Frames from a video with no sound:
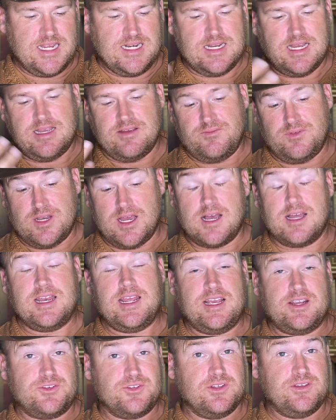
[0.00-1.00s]
I have not
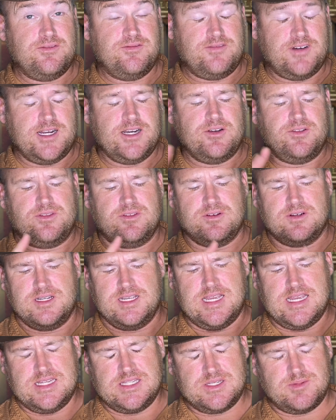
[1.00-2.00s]
actually fired
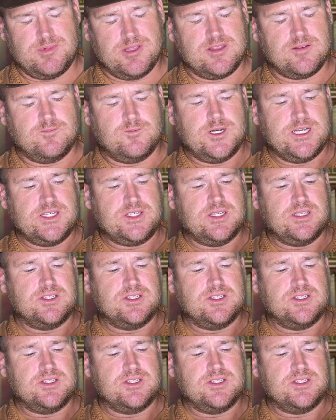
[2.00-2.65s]
38 Smith & Wesson,